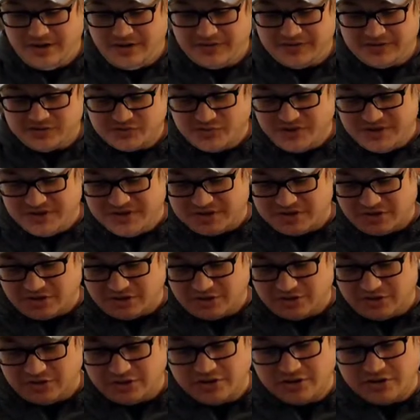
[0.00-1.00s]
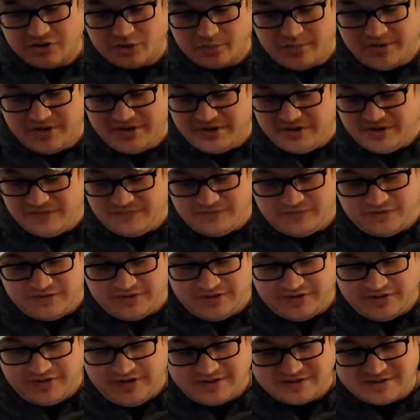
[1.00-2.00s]
Now this one is a little bit
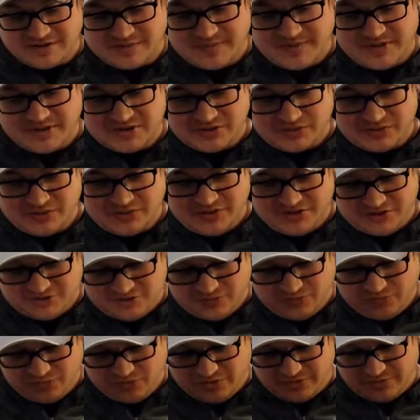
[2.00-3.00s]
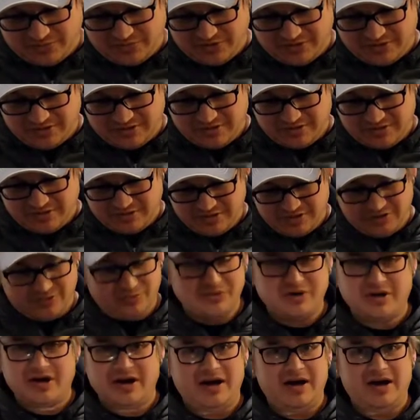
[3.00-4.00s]
different than that special edition one, but I
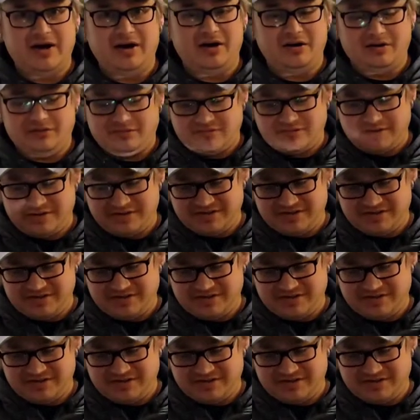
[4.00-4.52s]
don't care.